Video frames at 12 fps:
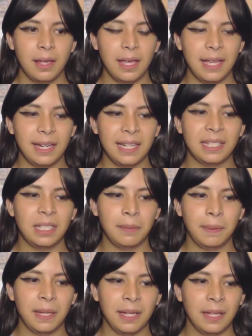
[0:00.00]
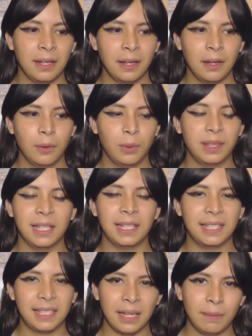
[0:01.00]
It needs to be within
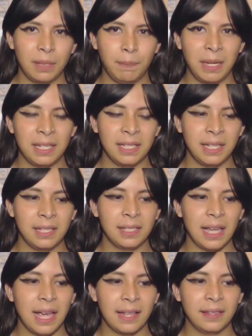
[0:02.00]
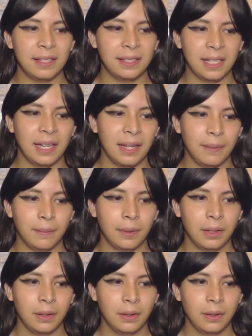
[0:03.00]
the same species and the same